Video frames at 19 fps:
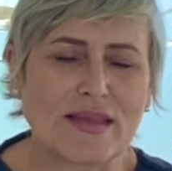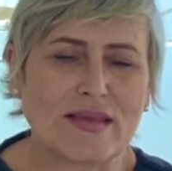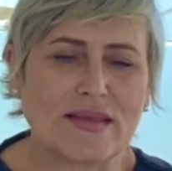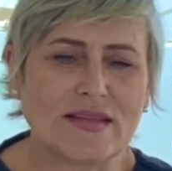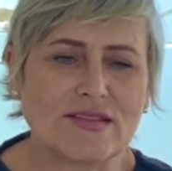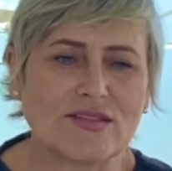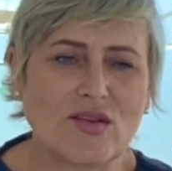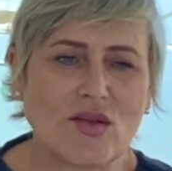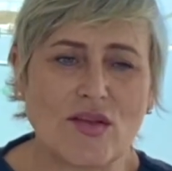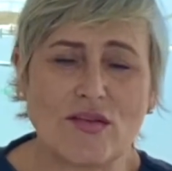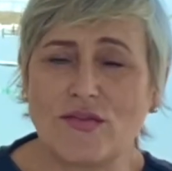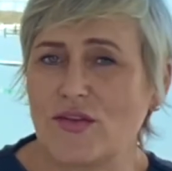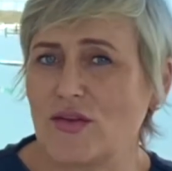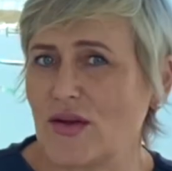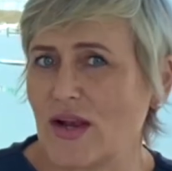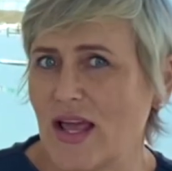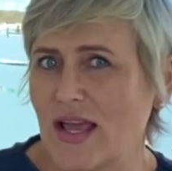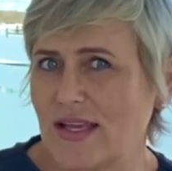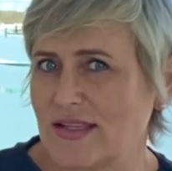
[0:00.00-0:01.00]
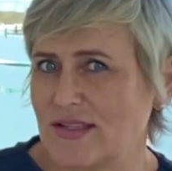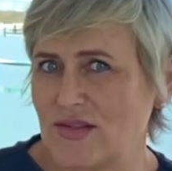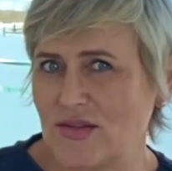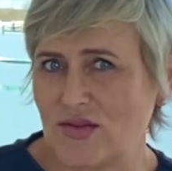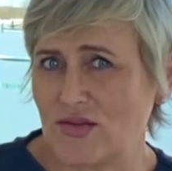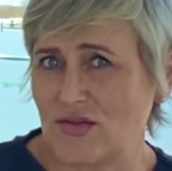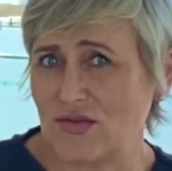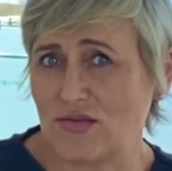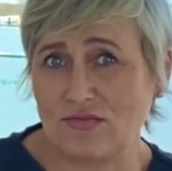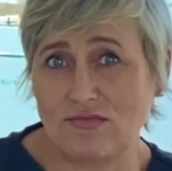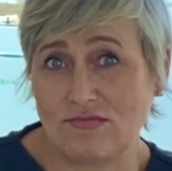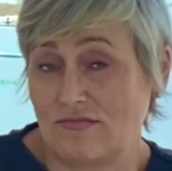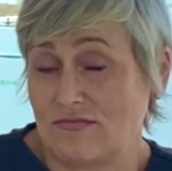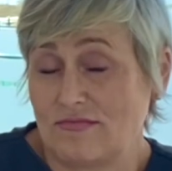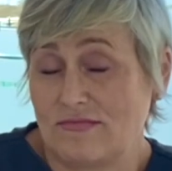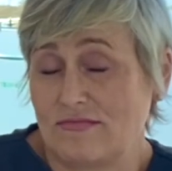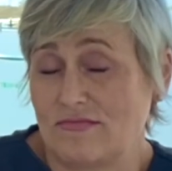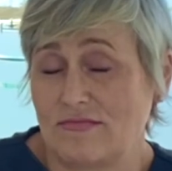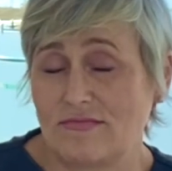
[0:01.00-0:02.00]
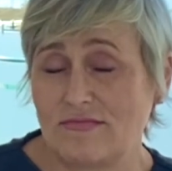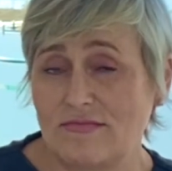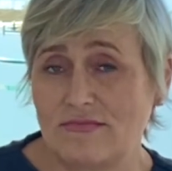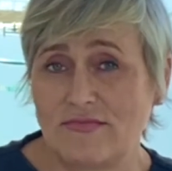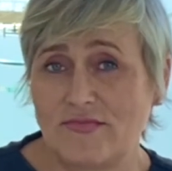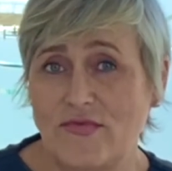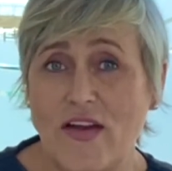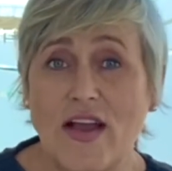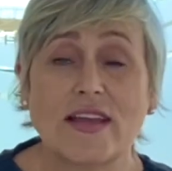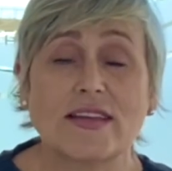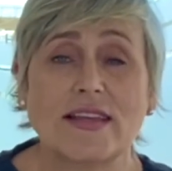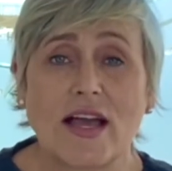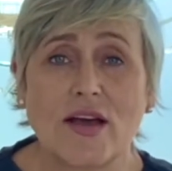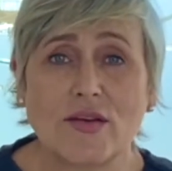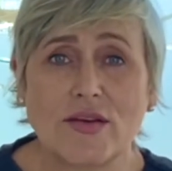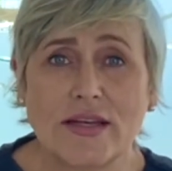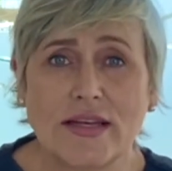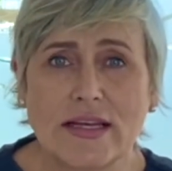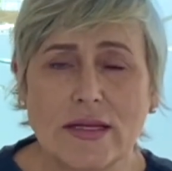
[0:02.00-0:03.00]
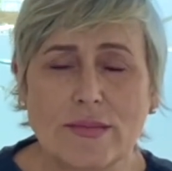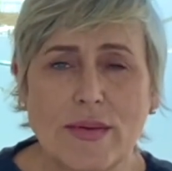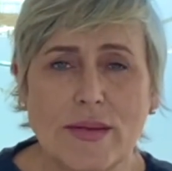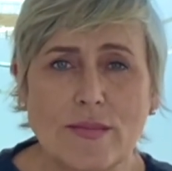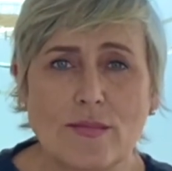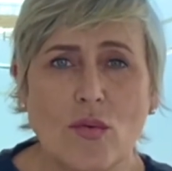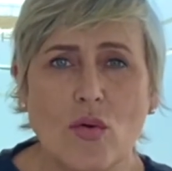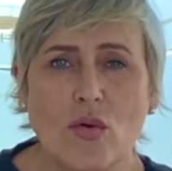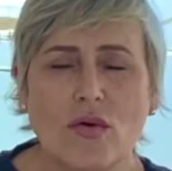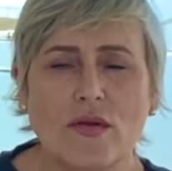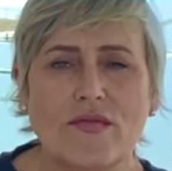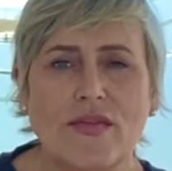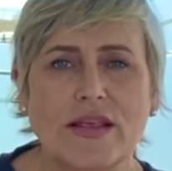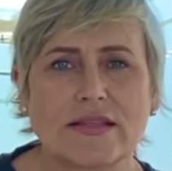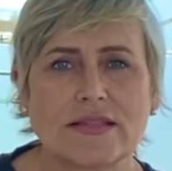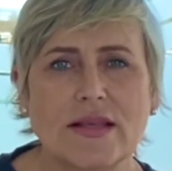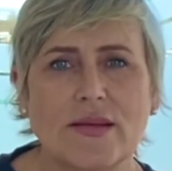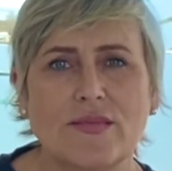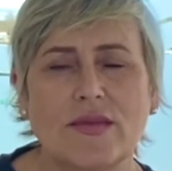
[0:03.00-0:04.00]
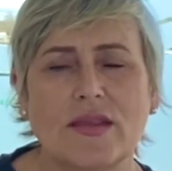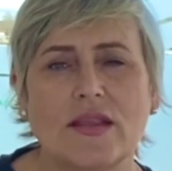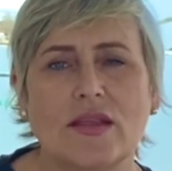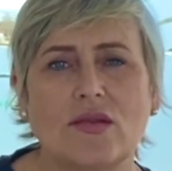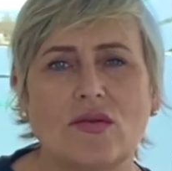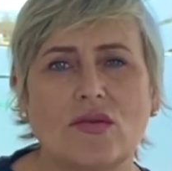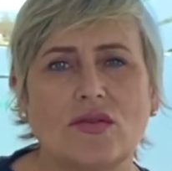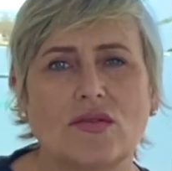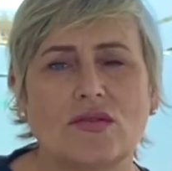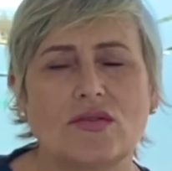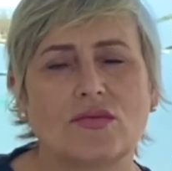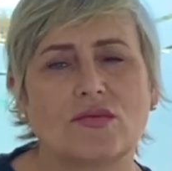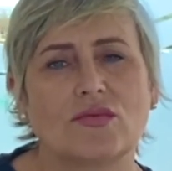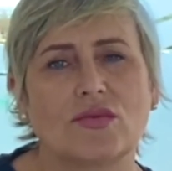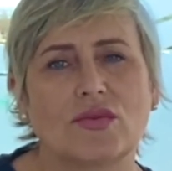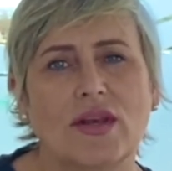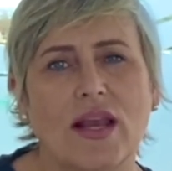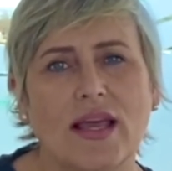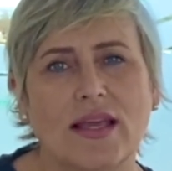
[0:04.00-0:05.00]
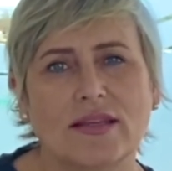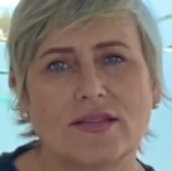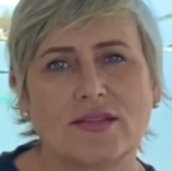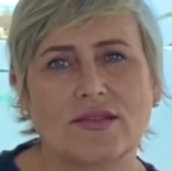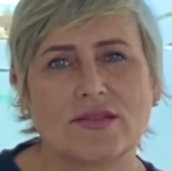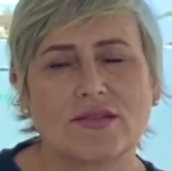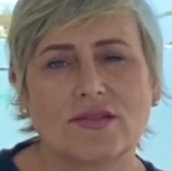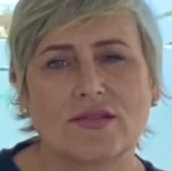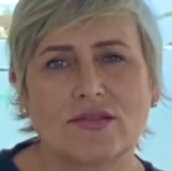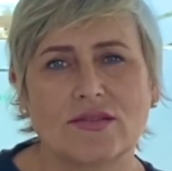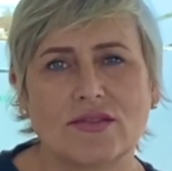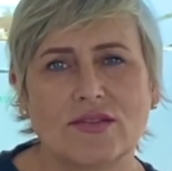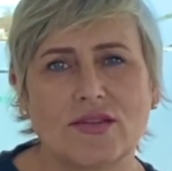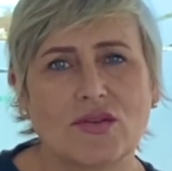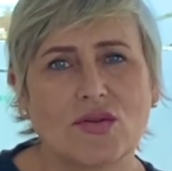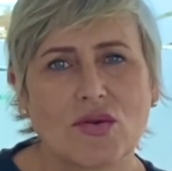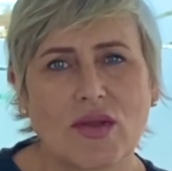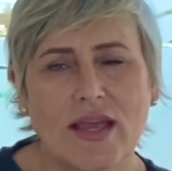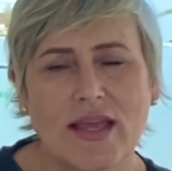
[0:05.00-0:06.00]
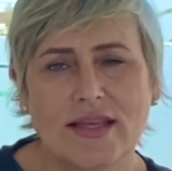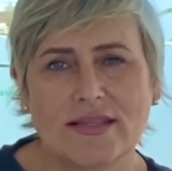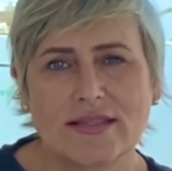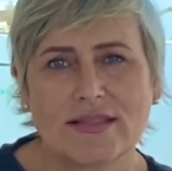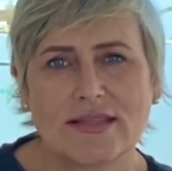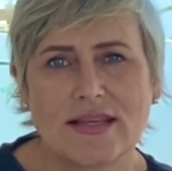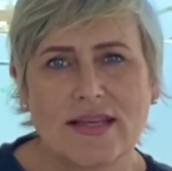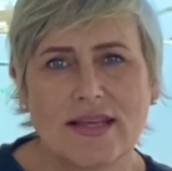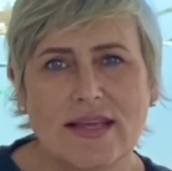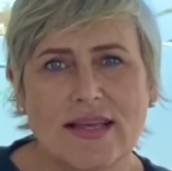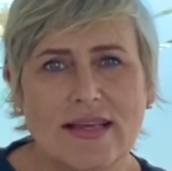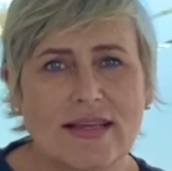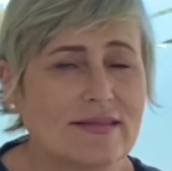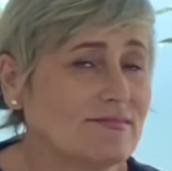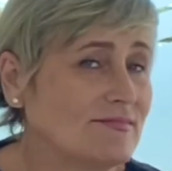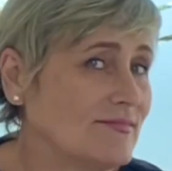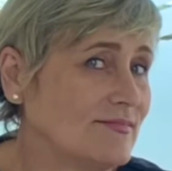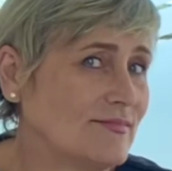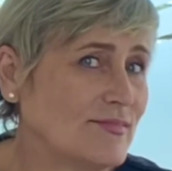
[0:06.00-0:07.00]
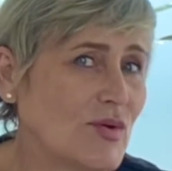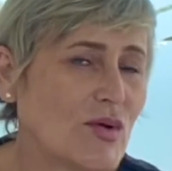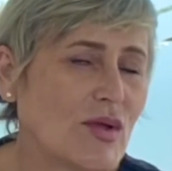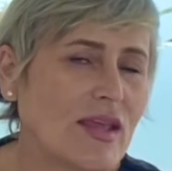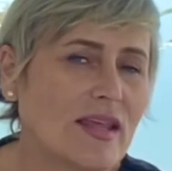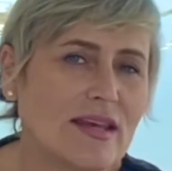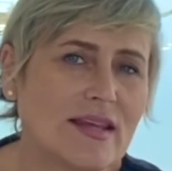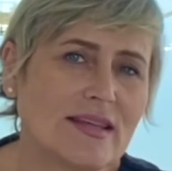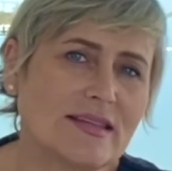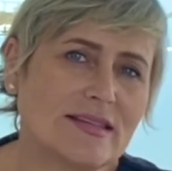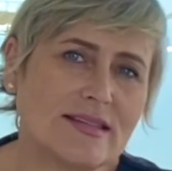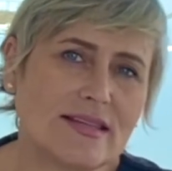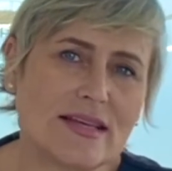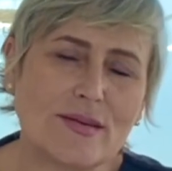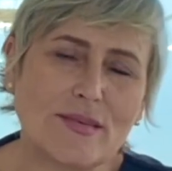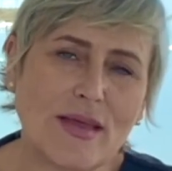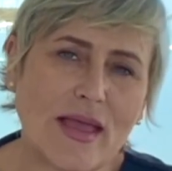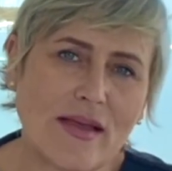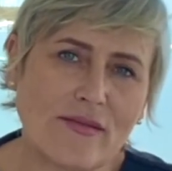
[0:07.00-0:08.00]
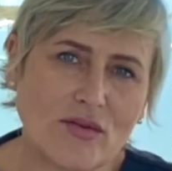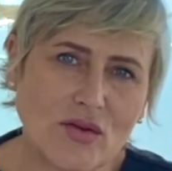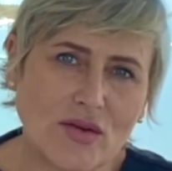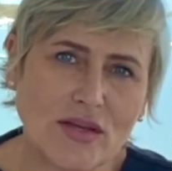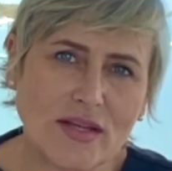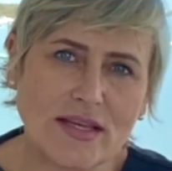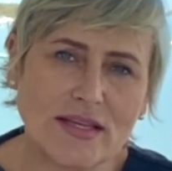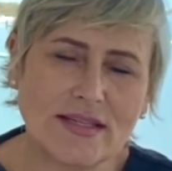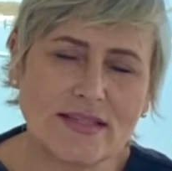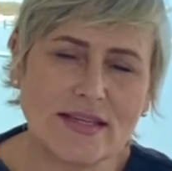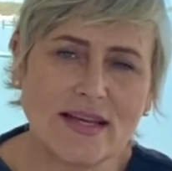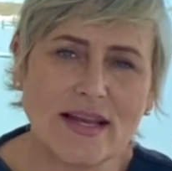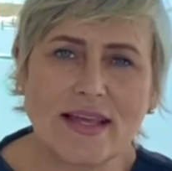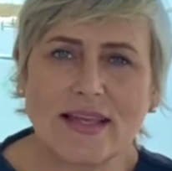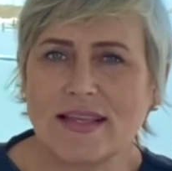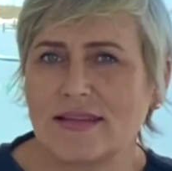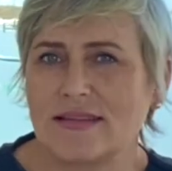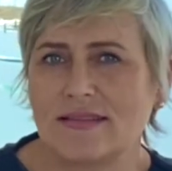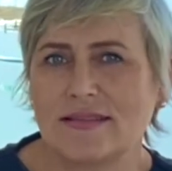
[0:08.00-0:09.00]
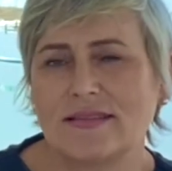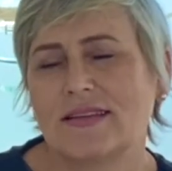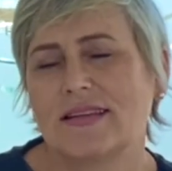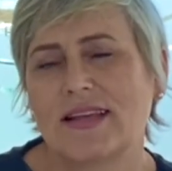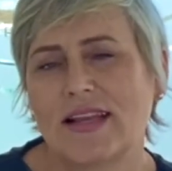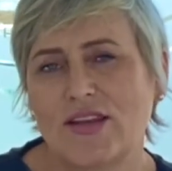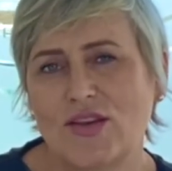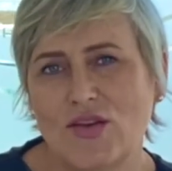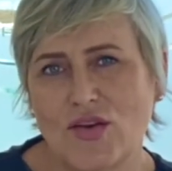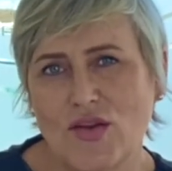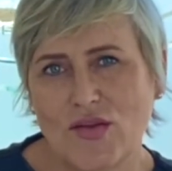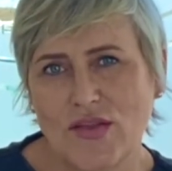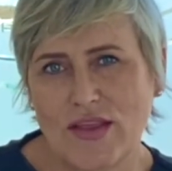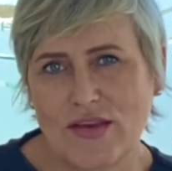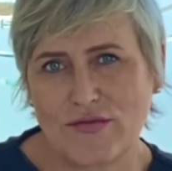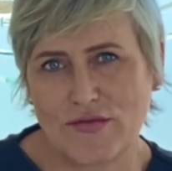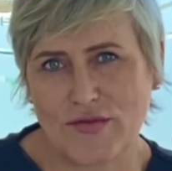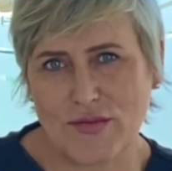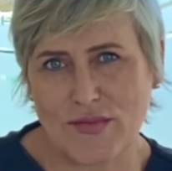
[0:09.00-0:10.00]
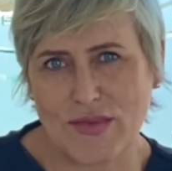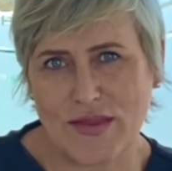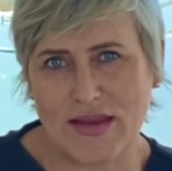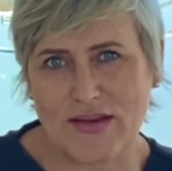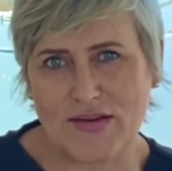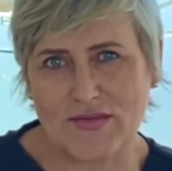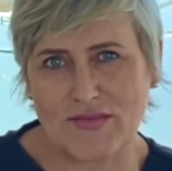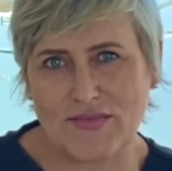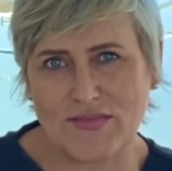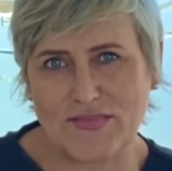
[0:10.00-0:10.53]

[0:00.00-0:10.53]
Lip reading: So if you'd like to find out a little bit more, if that's something that you would like to look at, book in and let me have a look at it and I can let you know then from there.